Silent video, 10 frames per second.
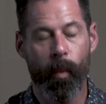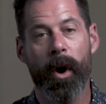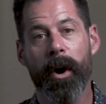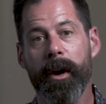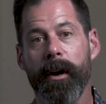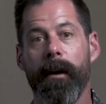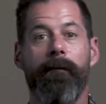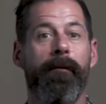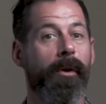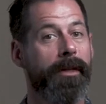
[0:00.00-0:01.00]
work
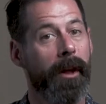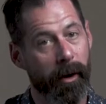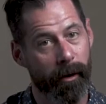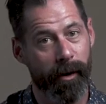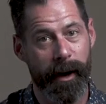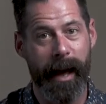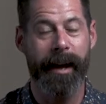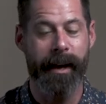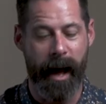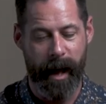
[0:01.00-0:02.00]
for the Lord
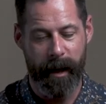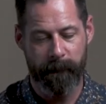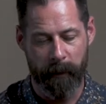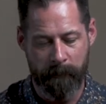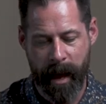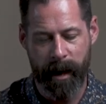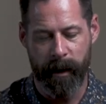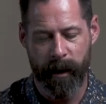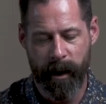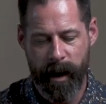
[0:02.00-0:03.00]
and not for
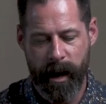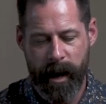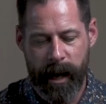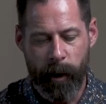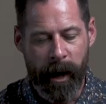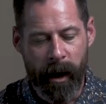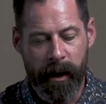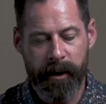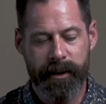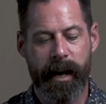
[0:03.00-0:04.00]
men. He went
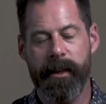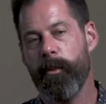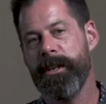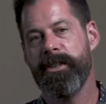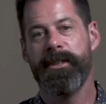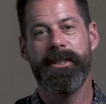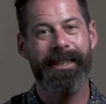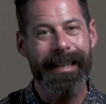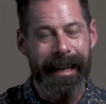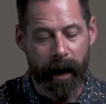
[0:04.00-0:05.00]
on to say that we should
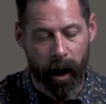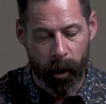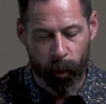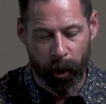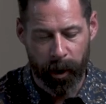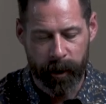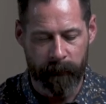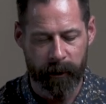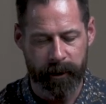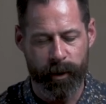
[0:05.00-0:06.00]
see our work
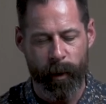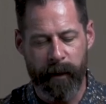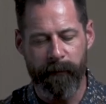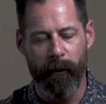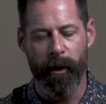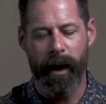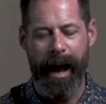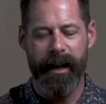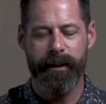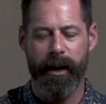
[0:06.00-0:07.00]
in verse 24
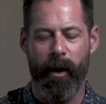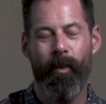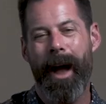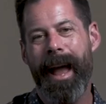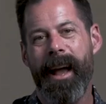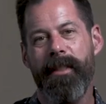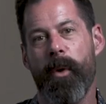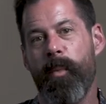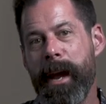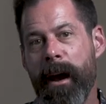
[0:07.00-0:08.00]
as a way
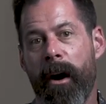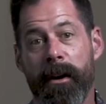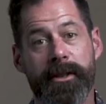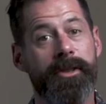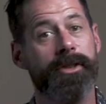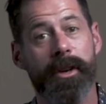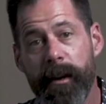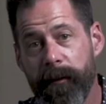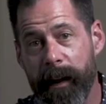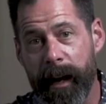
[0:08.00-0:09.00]
that we are
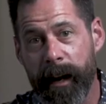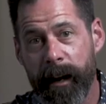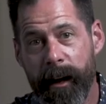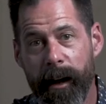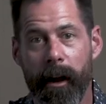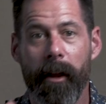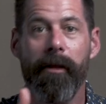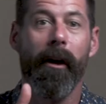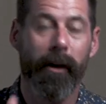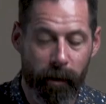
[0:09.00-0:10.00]
serving
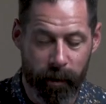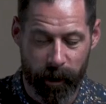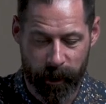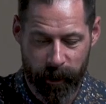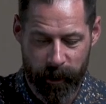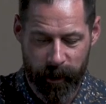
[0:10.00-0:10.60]
the Lord.